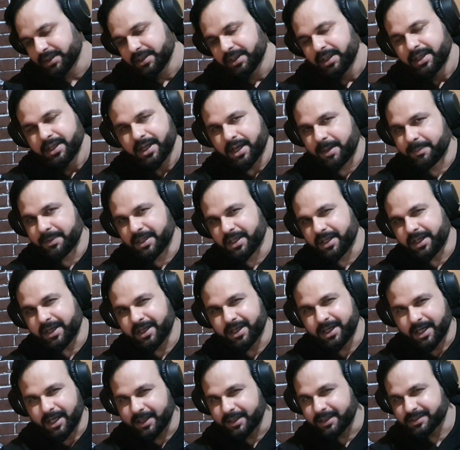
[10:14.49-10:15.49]
I mean, again,
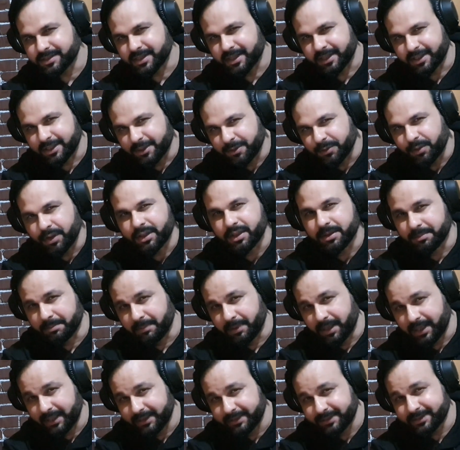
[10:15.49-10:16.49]
I started doing the
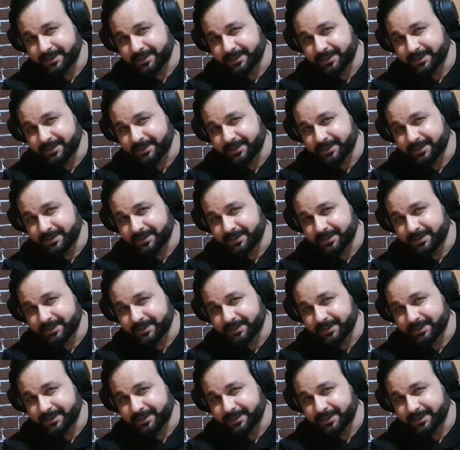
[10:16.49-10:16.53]
math.